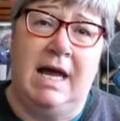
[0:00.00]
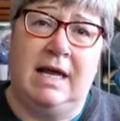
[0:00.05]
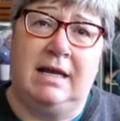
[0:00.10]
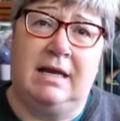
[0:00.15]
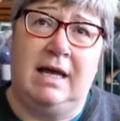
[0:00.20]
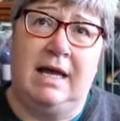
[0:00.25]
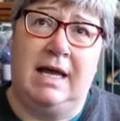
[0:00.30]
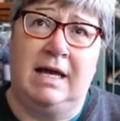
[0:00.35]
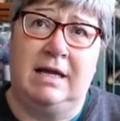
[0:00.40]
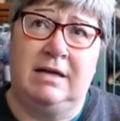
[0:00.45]

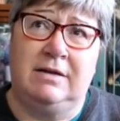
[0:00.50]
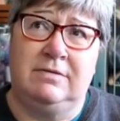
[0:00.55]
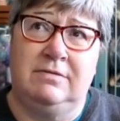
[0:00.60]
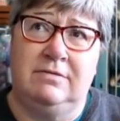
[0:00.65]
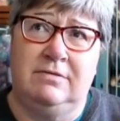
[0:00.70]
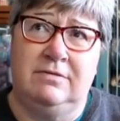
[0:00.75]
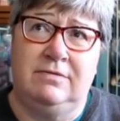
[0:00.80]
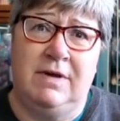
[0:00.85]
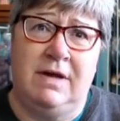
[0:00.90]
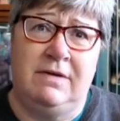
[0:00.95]
And I had
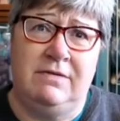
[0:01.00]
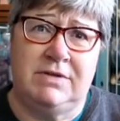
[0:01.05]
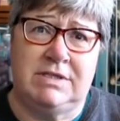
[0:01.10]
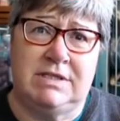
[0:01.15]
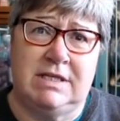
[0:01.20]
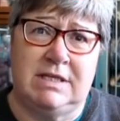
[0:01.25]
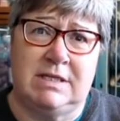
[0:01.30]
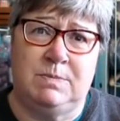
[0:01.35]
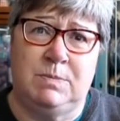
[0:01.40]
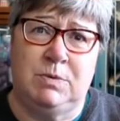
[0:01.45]
five or
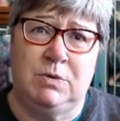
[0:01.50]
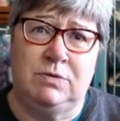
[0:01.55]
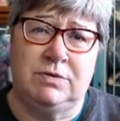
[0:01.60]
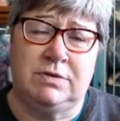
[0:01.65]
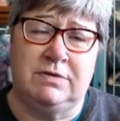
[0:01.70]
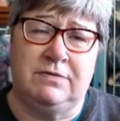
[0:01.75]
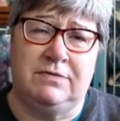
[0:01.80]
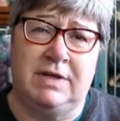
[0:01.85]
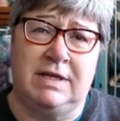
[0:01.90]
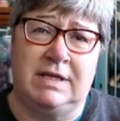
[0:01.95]
six
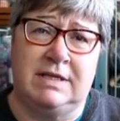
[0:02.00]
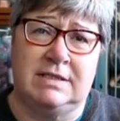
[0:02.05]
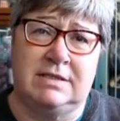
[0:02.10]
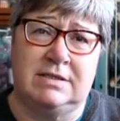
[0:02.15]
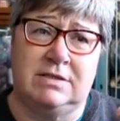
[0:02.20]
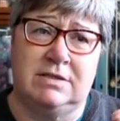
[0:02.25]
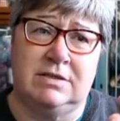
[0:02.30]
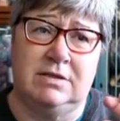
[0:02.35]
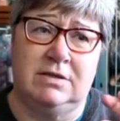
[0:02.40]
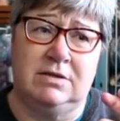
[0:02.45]
balls of
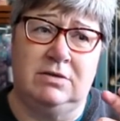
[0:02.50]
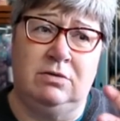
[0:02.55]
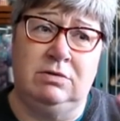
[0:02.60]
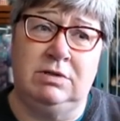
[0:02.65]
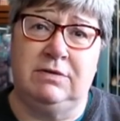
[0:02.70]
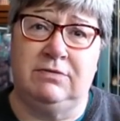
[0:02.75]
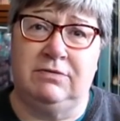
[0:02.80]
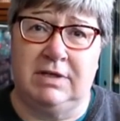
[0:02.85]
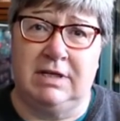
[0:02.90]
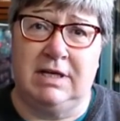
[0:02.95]
this,
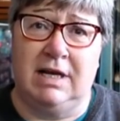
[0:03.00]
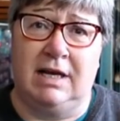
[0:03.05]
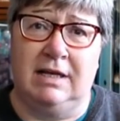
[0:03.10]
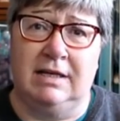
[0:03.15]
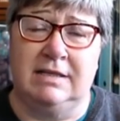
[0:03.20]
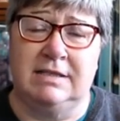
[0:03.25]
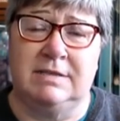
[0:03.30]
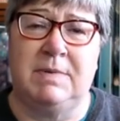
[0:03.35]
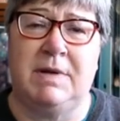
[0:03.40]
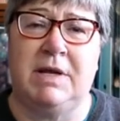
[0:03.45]
all different
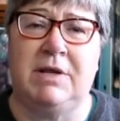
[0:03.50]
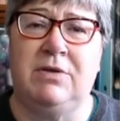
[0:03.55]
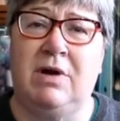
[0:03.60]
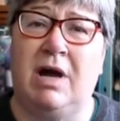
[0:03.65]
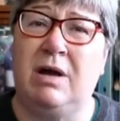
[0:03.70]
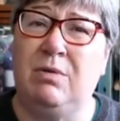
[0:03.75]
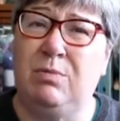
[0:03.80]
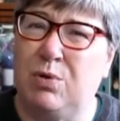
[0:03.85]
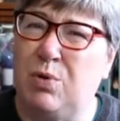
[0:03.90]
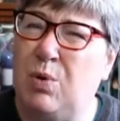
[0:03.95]
colours, but I
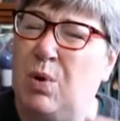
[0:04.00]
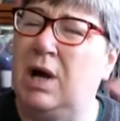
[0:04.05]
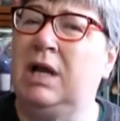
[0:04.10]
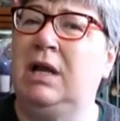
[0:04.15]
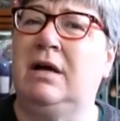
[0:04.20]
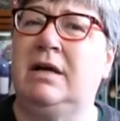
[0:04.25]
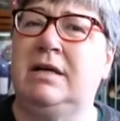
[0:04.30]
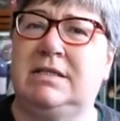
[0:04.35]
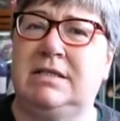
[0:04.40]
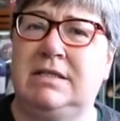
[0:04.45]
thought I would
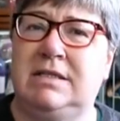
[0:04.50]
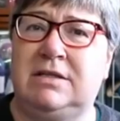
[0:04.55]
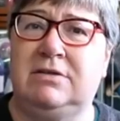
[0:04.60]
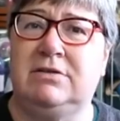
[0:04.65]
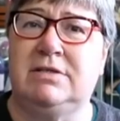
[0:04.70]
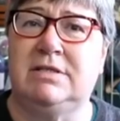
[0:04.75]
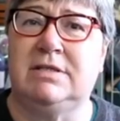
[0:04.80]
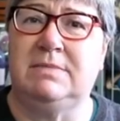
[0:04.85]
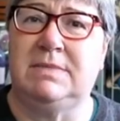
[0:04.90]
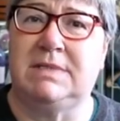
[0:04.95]
quite like to
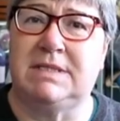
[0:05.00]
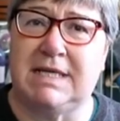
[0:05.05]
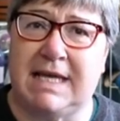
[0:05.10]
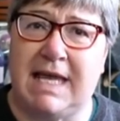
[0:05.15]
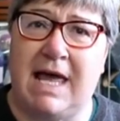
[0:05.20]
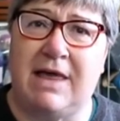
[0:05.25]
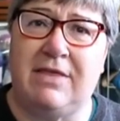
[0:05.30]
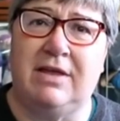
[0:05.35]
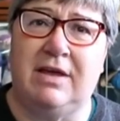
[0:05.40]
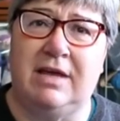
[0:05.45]
use them
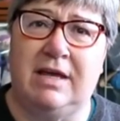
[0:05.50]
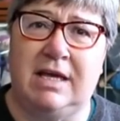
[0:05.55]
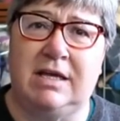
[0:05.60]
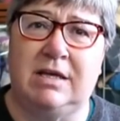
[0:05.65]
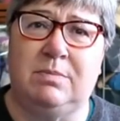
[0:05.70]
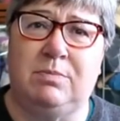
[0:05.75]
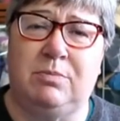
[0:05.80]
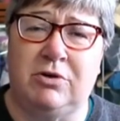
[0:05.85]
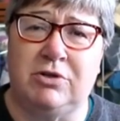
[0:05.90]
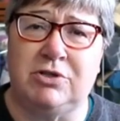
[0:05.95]
together
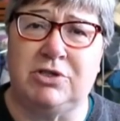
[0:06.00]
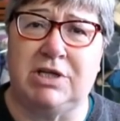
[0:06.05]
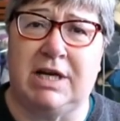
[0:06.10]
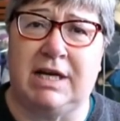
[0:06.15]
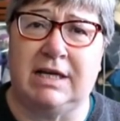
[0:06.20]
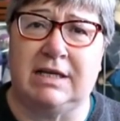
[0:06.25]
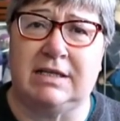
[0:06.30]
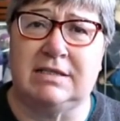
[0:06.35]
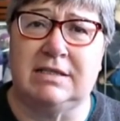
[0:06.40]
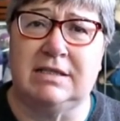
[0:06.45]
in a
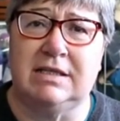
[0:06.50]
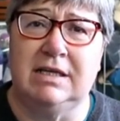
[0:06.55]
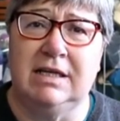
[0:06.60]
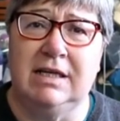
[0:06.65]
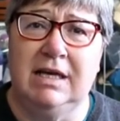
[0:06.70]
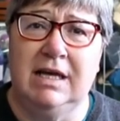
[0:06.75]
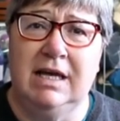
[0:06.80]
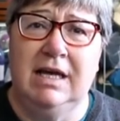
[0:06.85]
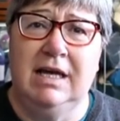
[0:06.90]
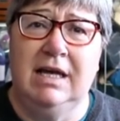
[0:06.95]
project.
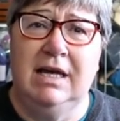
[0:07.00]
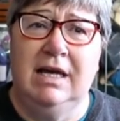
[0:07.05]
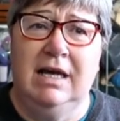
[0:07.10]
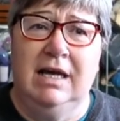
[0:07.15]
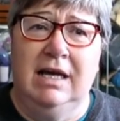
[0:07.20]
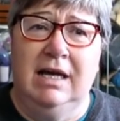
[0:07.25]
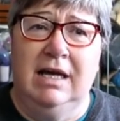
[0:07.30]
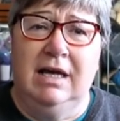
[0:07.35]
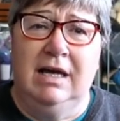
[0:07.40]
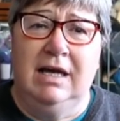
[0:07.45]

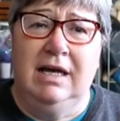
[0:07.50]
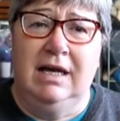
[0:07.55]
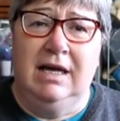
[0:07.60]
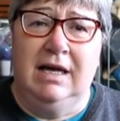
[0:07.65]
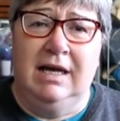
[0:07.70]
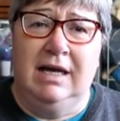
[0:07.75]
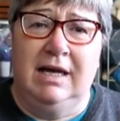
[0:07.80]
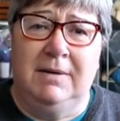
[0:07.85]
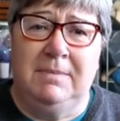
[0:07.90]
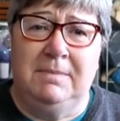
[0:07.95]

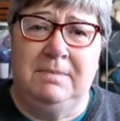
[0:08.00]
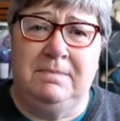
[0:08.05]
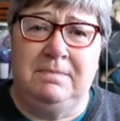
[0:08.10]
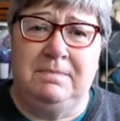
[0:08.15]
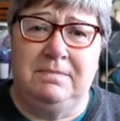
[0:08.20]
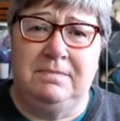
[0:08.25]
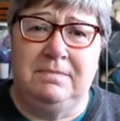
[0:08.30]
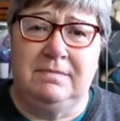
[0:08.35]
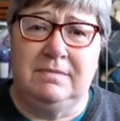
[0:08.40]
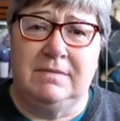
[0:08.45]
Because
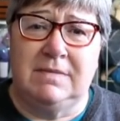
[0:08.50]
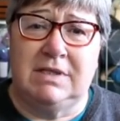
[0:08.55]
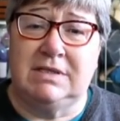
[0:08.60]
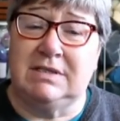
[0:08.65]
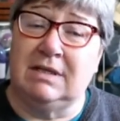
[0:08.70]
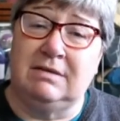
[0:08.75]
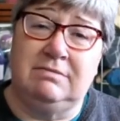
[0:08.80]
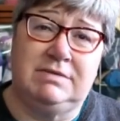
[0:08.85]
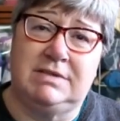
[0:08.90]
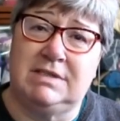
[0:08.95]
um,
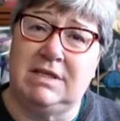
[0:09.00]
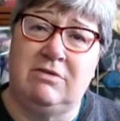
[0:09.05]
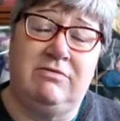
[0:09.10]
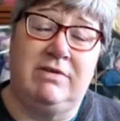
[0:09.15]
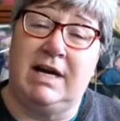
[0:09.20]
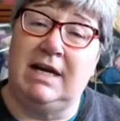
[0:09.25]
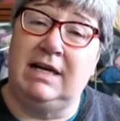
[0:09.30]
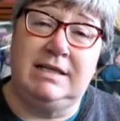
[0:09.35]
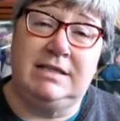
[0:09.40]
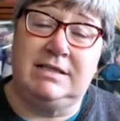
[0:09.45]
I so
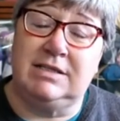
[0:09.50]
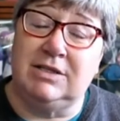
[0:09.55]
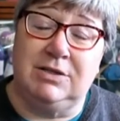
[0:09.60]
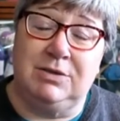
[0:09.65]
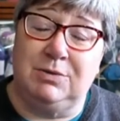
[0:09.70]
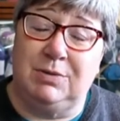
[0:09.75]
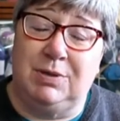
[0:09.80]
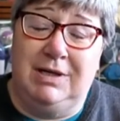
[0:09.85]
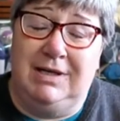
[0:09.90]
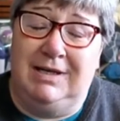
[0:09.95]
rarely
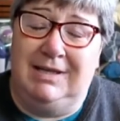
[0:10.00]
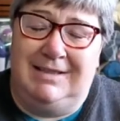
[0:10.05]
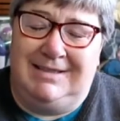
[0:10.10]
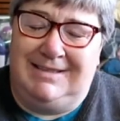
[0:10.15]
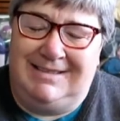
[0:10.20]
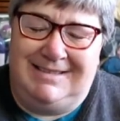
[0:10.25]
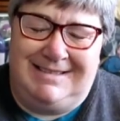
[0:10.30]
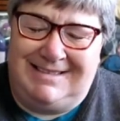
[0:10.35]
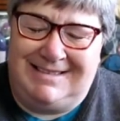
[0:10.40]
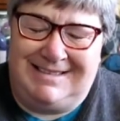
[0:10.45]
do.
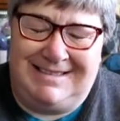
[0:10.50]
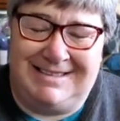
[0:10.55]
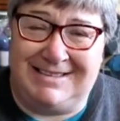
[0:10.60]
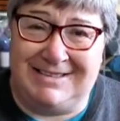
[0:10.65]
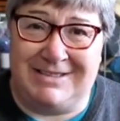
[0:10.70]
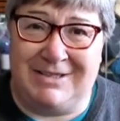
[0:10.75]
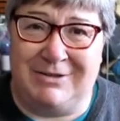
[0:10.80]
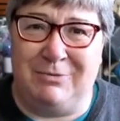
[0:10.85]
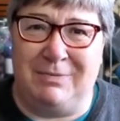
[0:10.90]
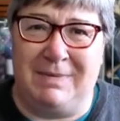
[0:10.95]

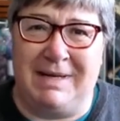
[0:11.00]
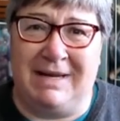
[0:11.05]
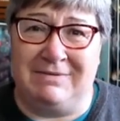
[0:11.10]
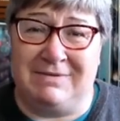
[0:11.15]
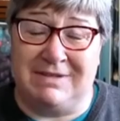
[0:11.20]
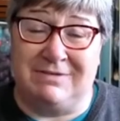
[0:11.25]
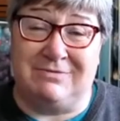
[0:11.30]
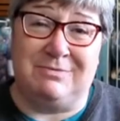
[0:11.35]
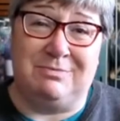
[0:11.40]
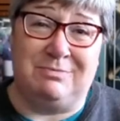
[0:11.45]
Because I normally
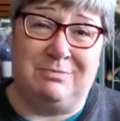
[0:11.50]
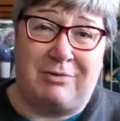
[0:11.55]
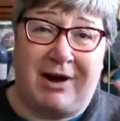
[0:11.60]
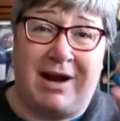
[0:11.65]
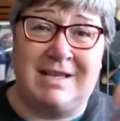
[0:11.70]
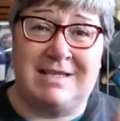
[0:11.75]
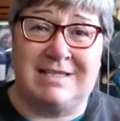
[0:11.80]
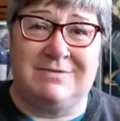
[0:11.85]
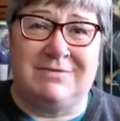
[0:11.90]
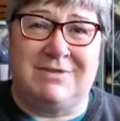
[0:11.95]
have different
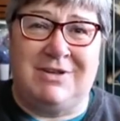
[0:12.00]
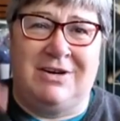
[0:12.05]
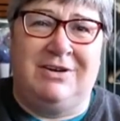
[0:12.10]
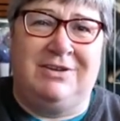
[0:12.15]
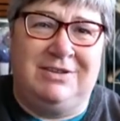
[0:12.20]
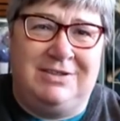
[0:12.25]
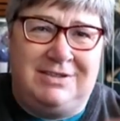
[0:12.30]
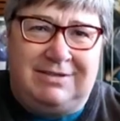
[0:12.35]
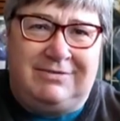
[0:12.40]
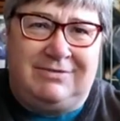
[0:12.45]
brands of
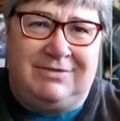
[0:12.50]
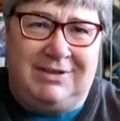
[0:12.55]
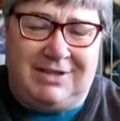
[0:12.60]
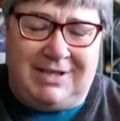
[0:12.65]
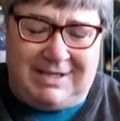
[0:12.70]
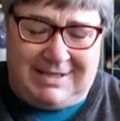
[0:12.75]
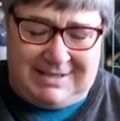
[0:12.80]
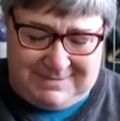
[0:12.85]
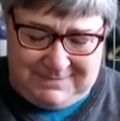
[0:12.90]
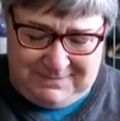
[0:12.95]
yarn and
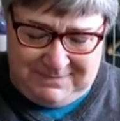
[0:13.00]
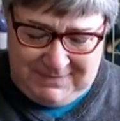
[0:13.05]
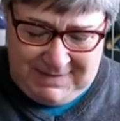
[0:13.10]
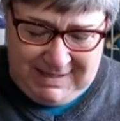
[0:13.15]
different things